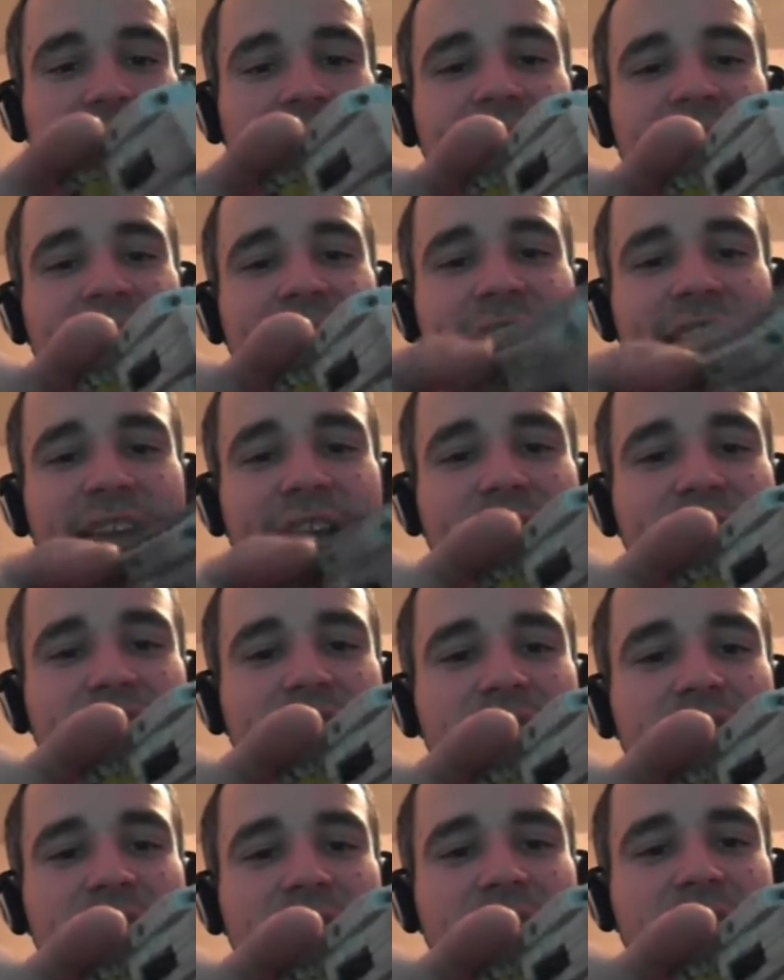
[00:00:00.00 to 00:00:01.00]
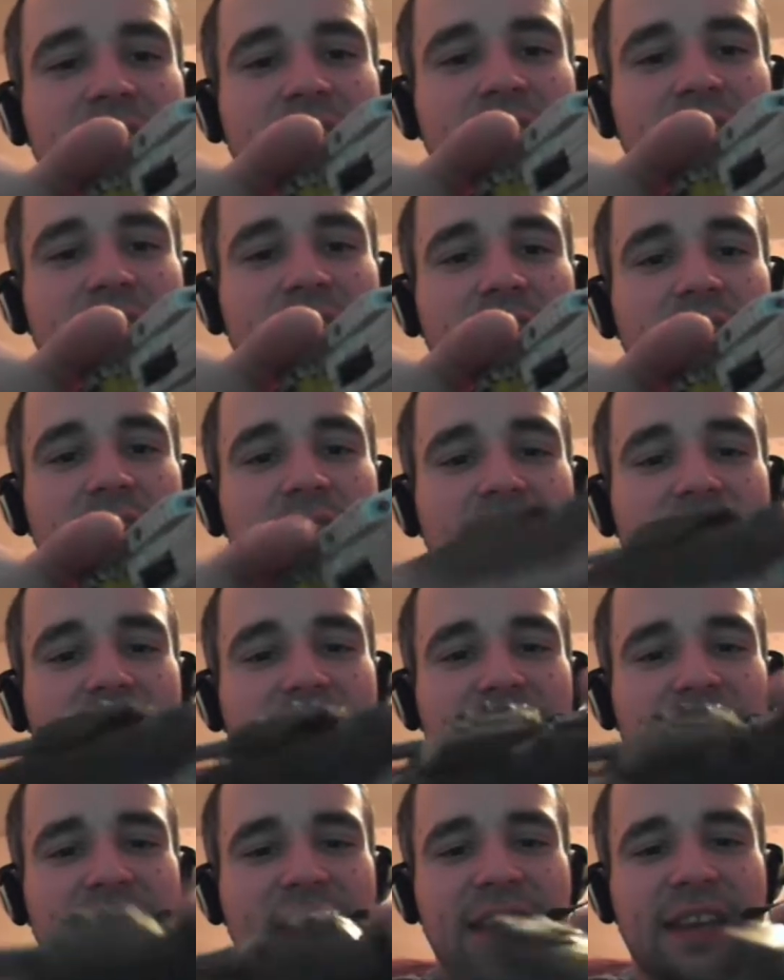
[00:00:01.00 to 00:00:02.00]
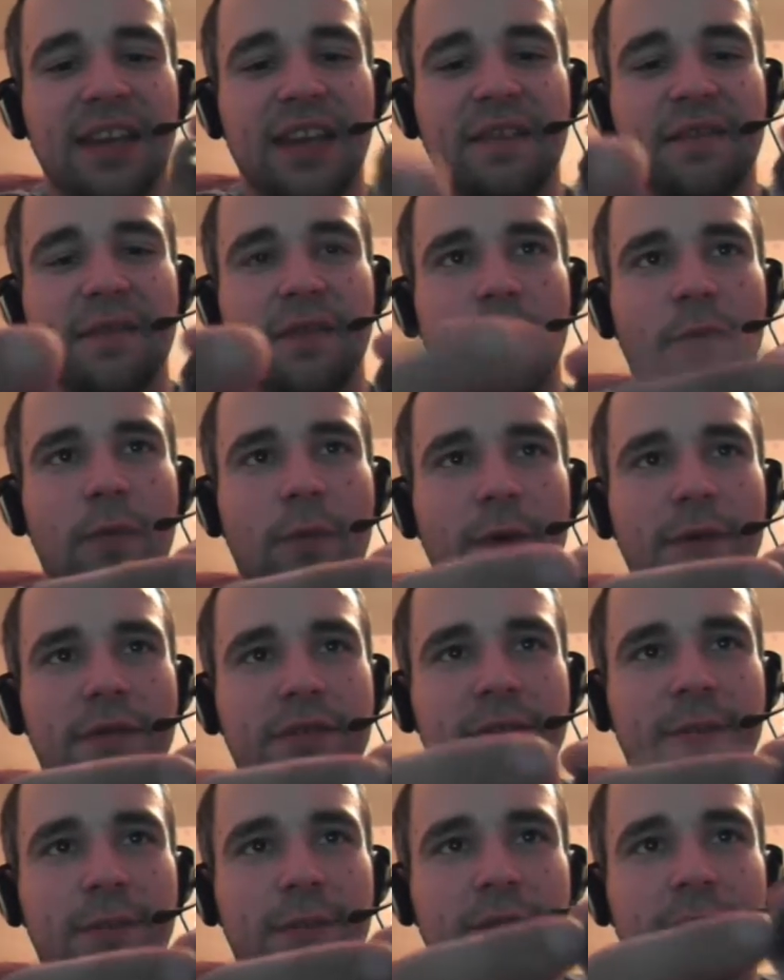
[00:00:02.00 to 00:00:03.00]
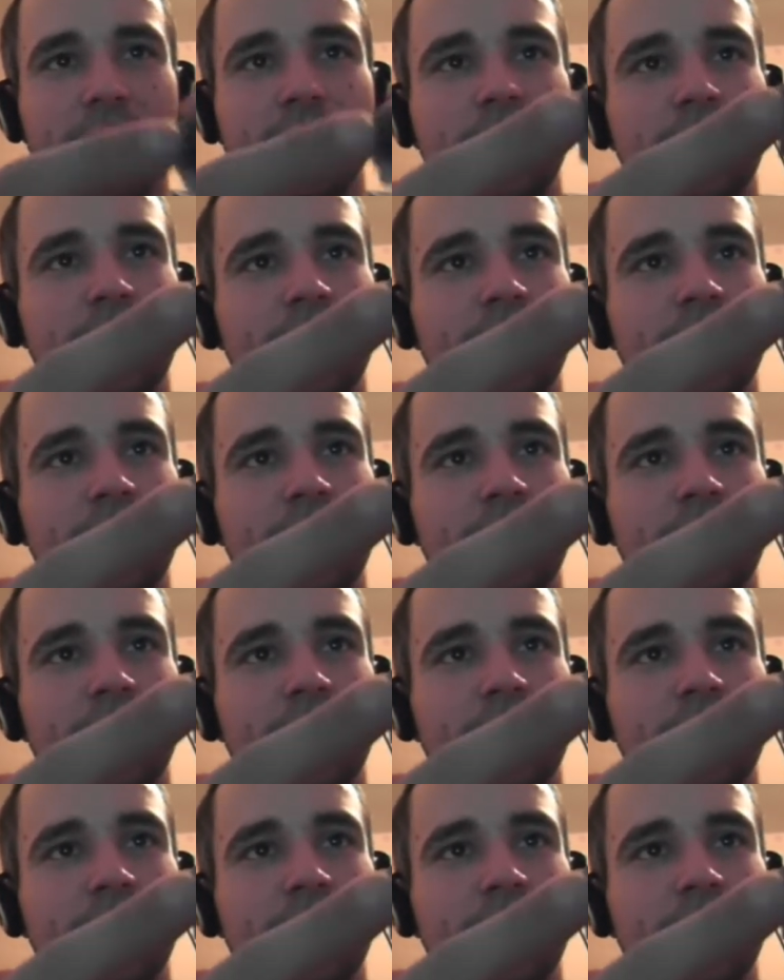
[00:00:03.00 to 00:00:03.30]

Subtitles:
He did have he did have an Autobot symbol.